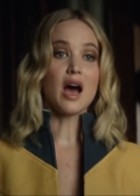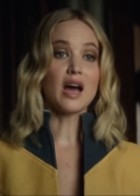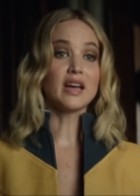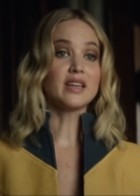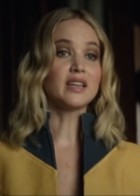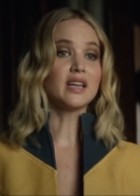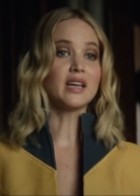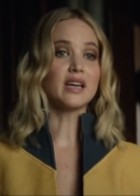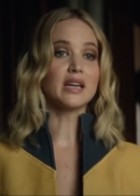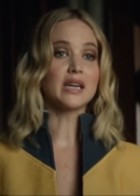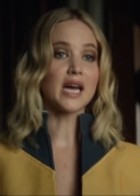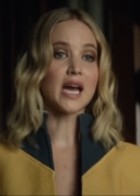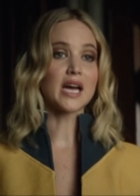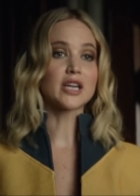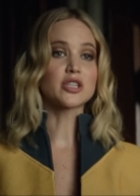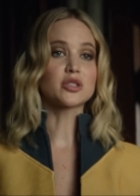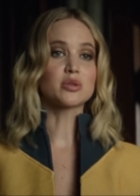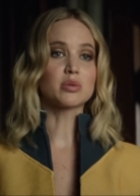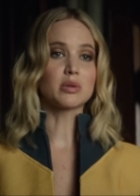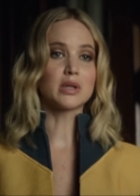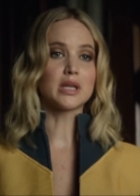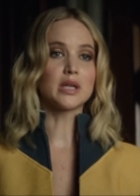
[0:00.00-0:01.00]
I can't
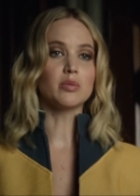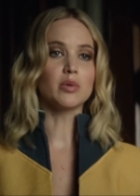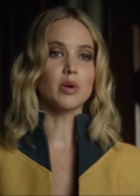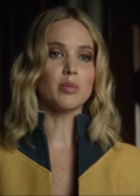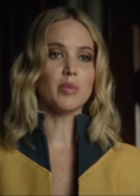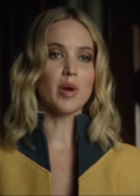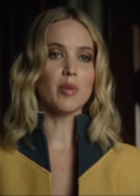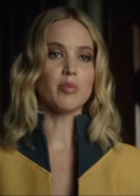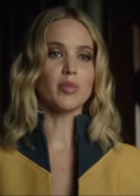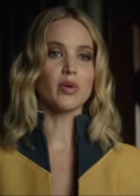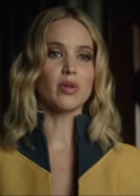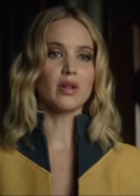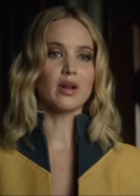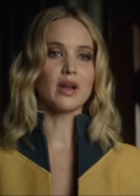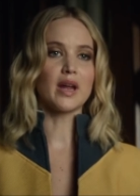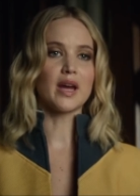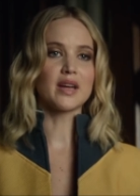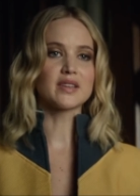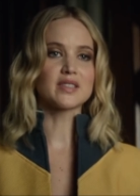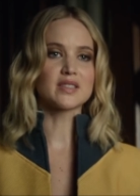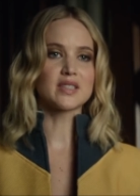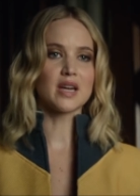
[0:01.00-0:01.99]
actually remember the
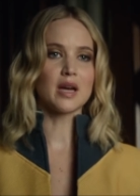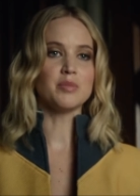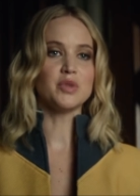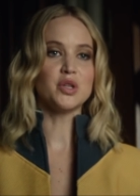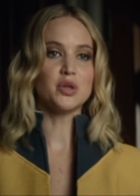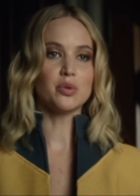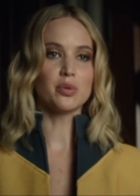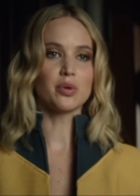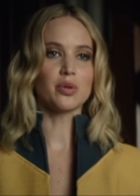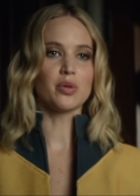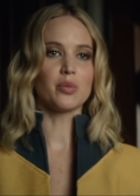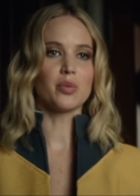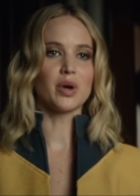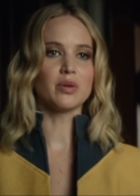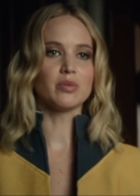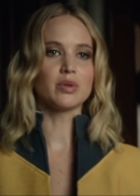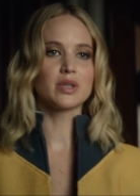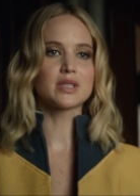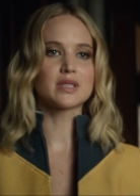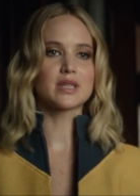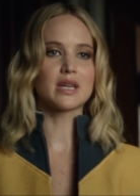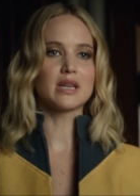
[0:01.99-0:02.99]
last time you were the
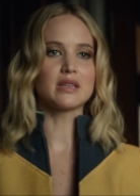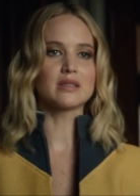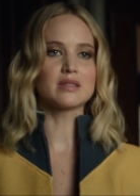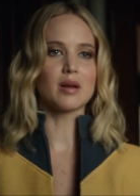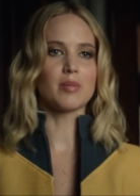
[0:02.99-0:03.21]
one risking